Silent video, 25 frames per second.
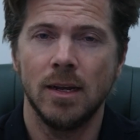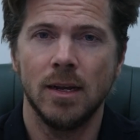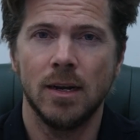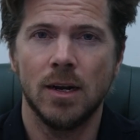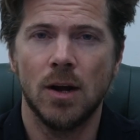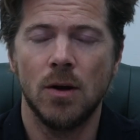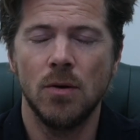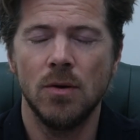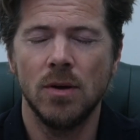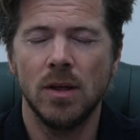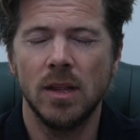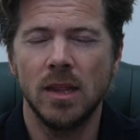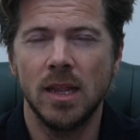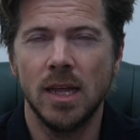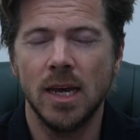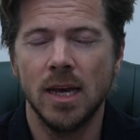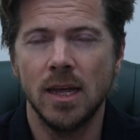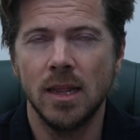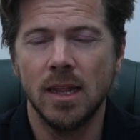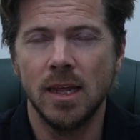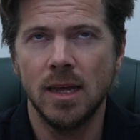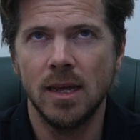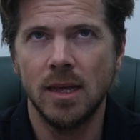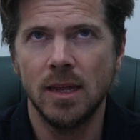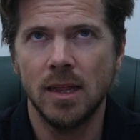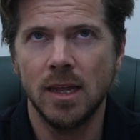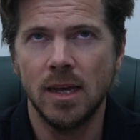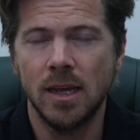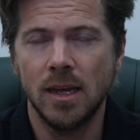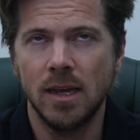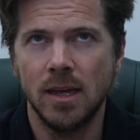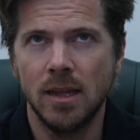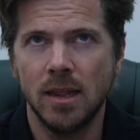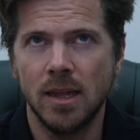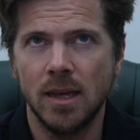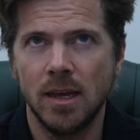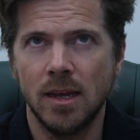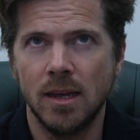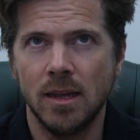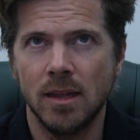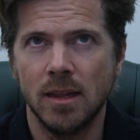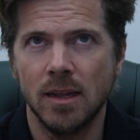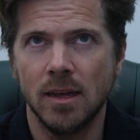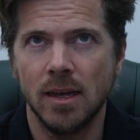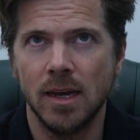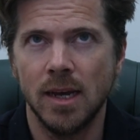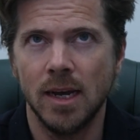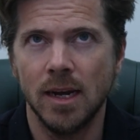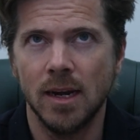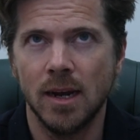You know,
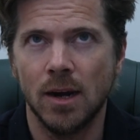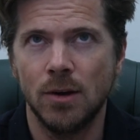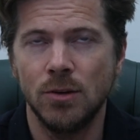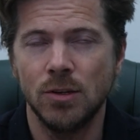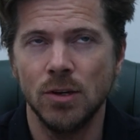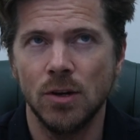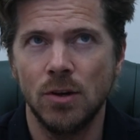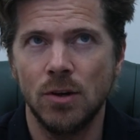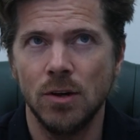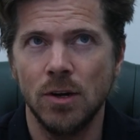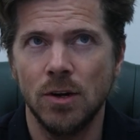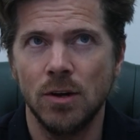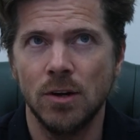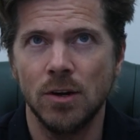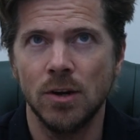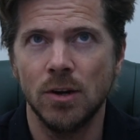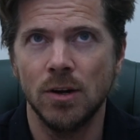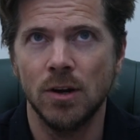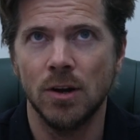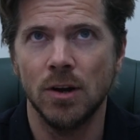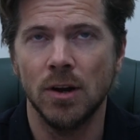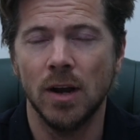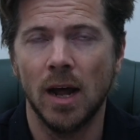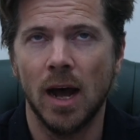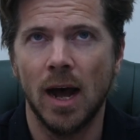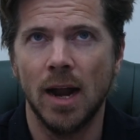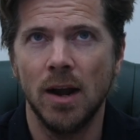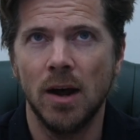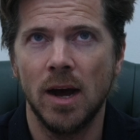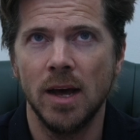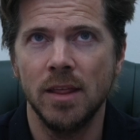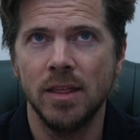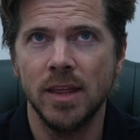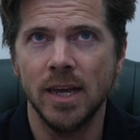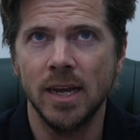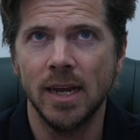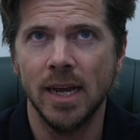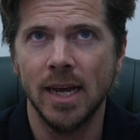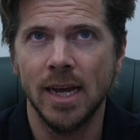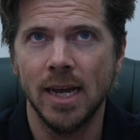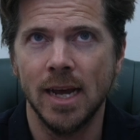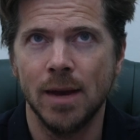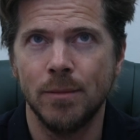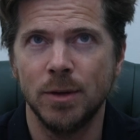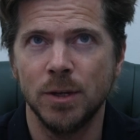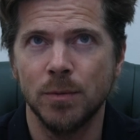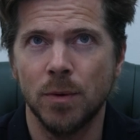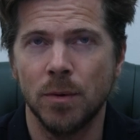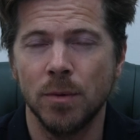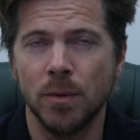it goes on and on and on. And I think
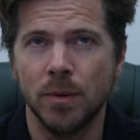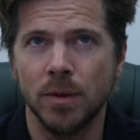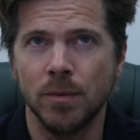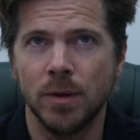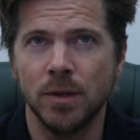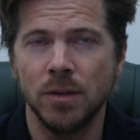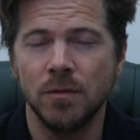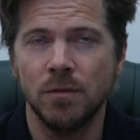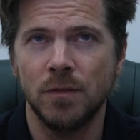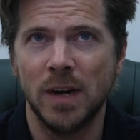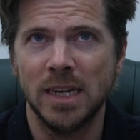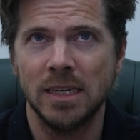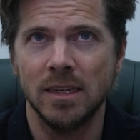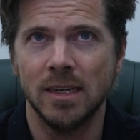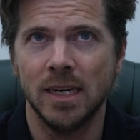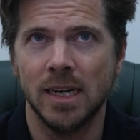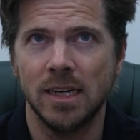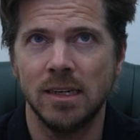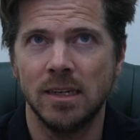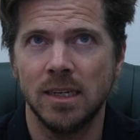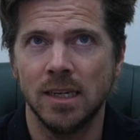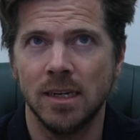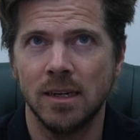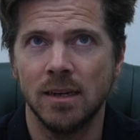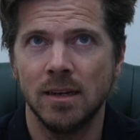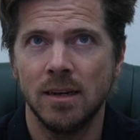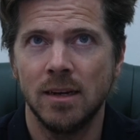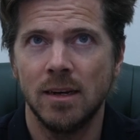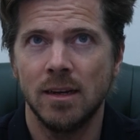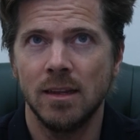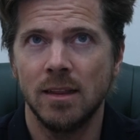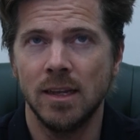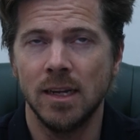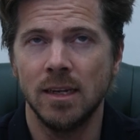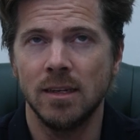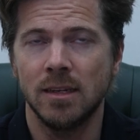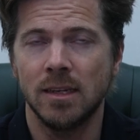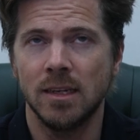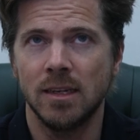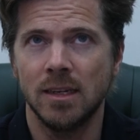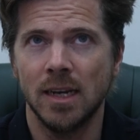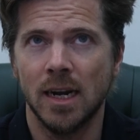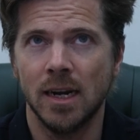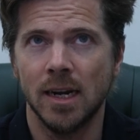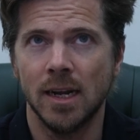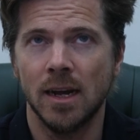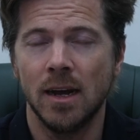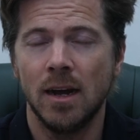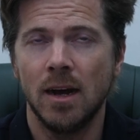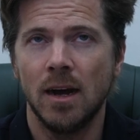EM is probably one of the most fascinating things to
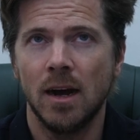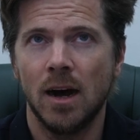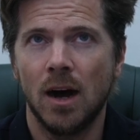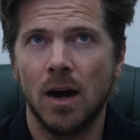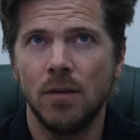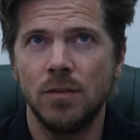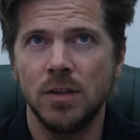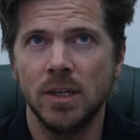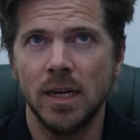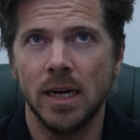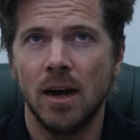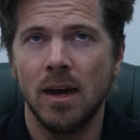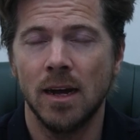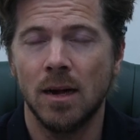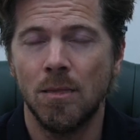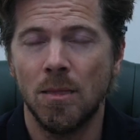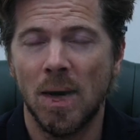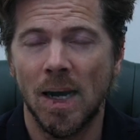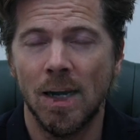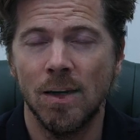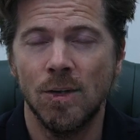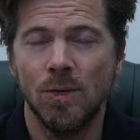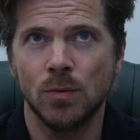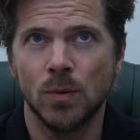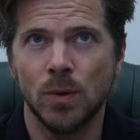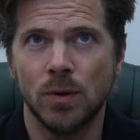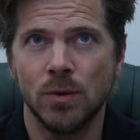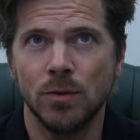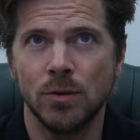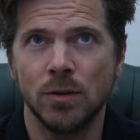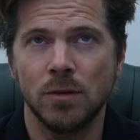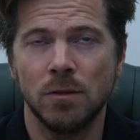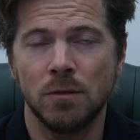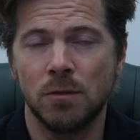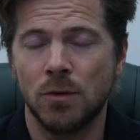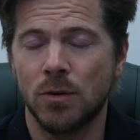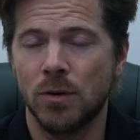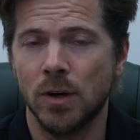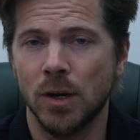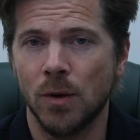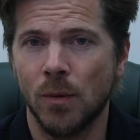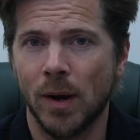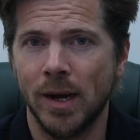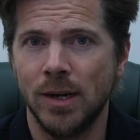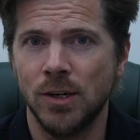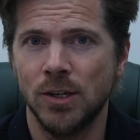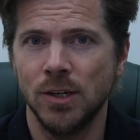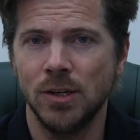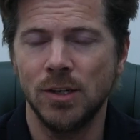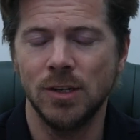study. I've studied Maxwell's four
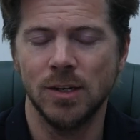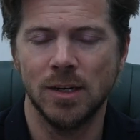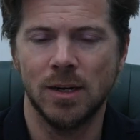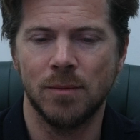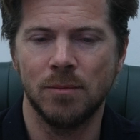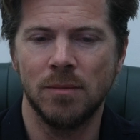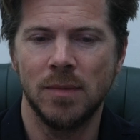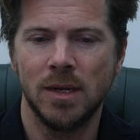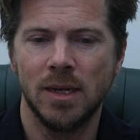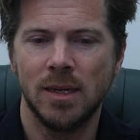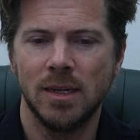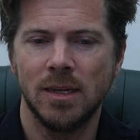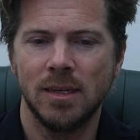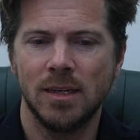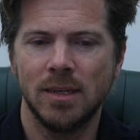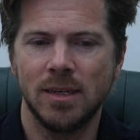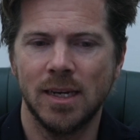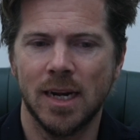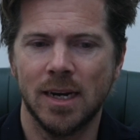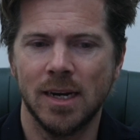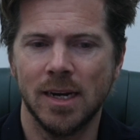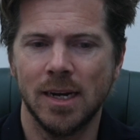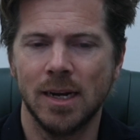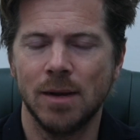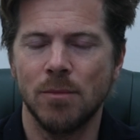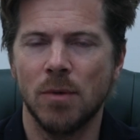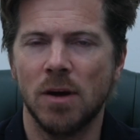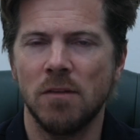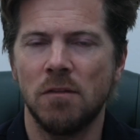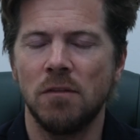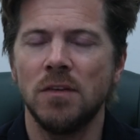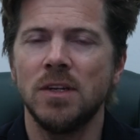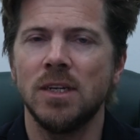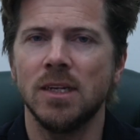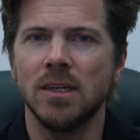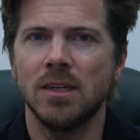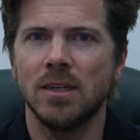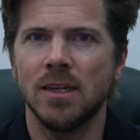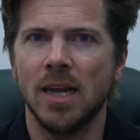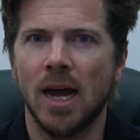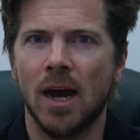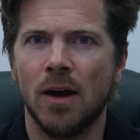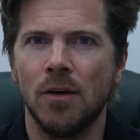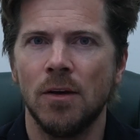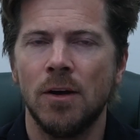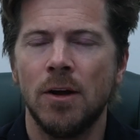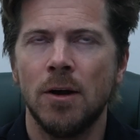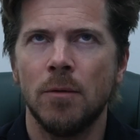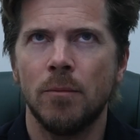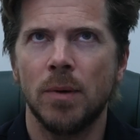equations, and I'm studying in my physics
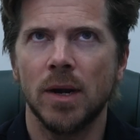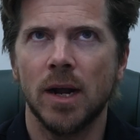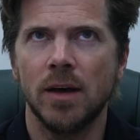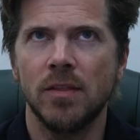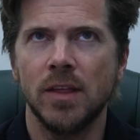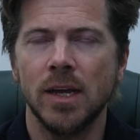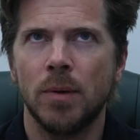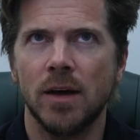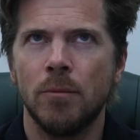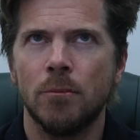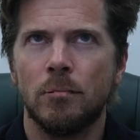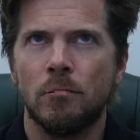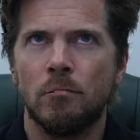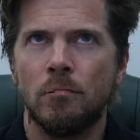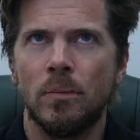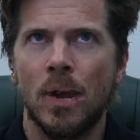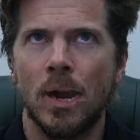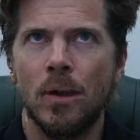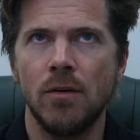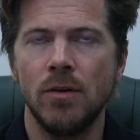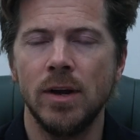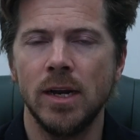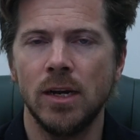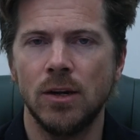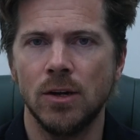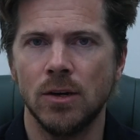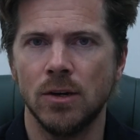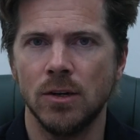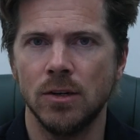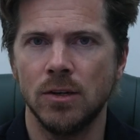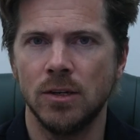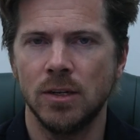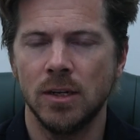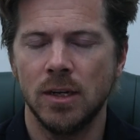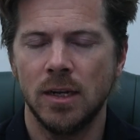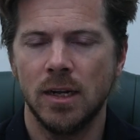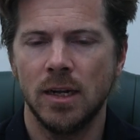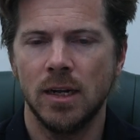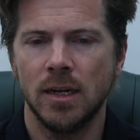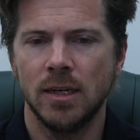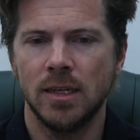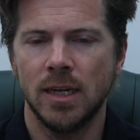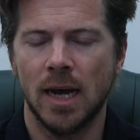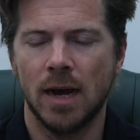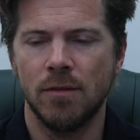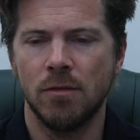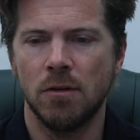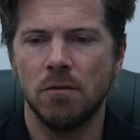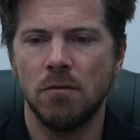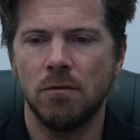now. But I think it's very good
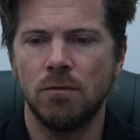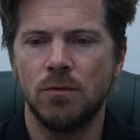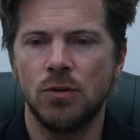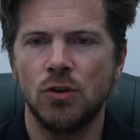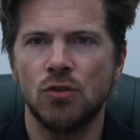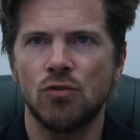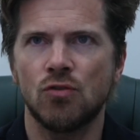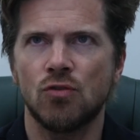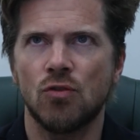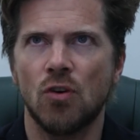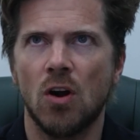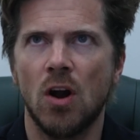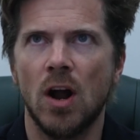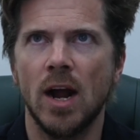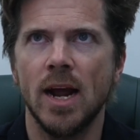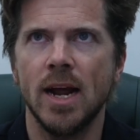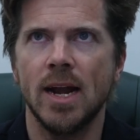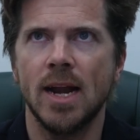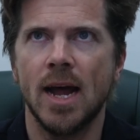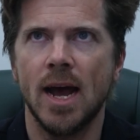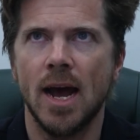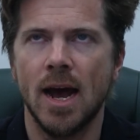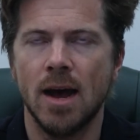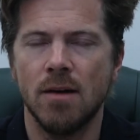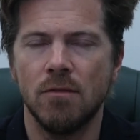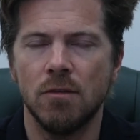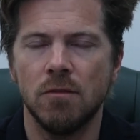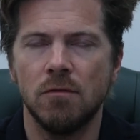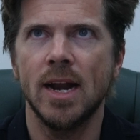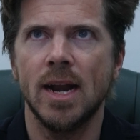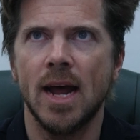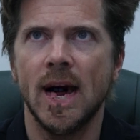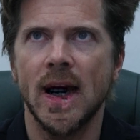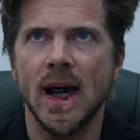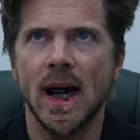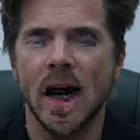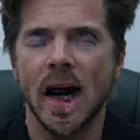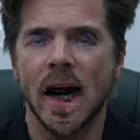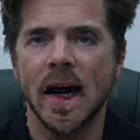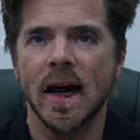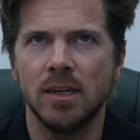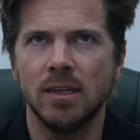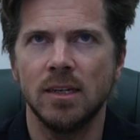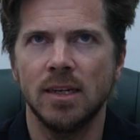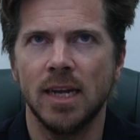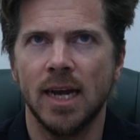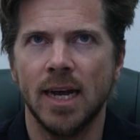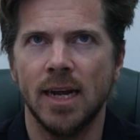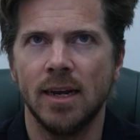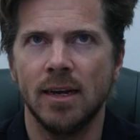to try and have a visual
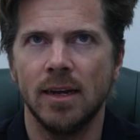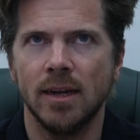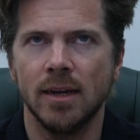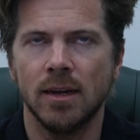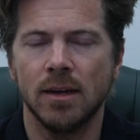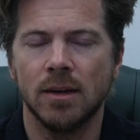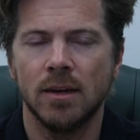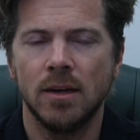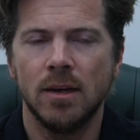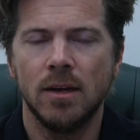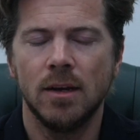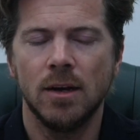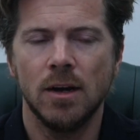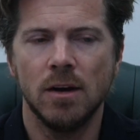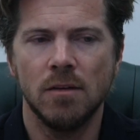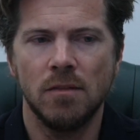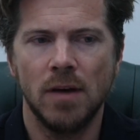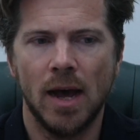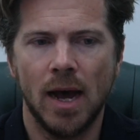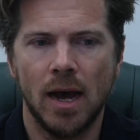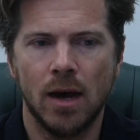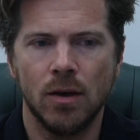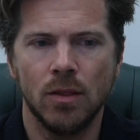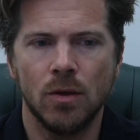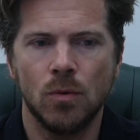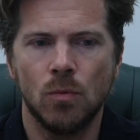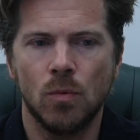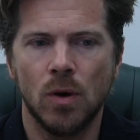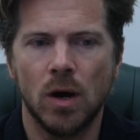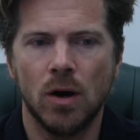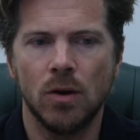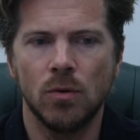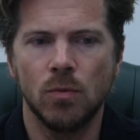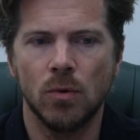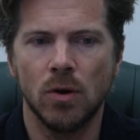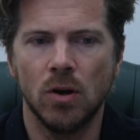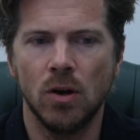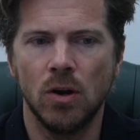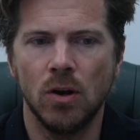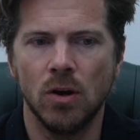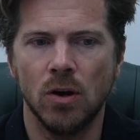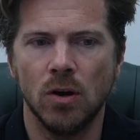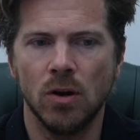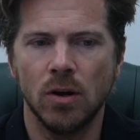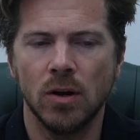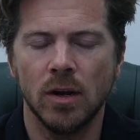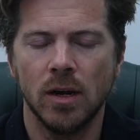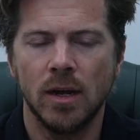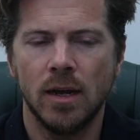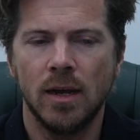understanding of how the world would
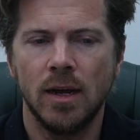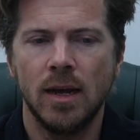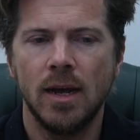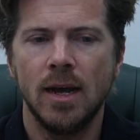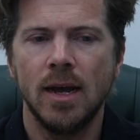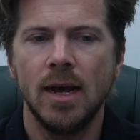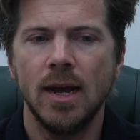look